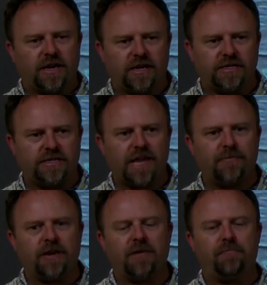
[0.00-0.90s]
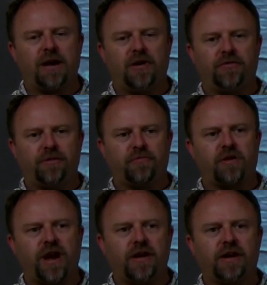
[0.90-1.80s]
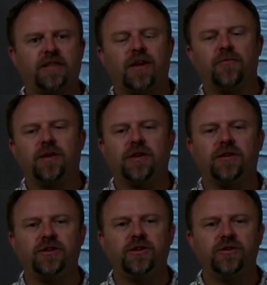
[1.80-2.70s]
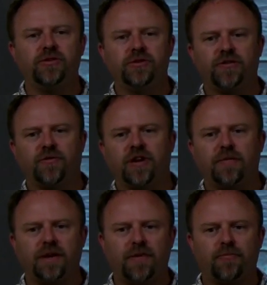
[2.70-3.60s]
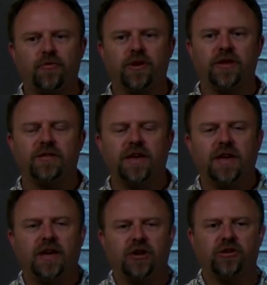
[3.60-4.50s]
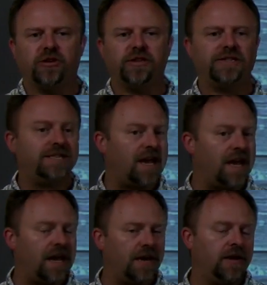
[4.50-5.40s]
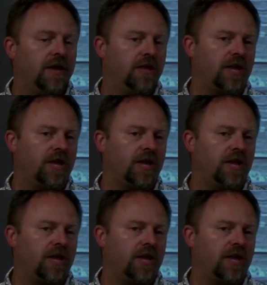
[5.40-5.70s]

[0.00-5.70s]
statement about the product that we can use for coming up with a good design,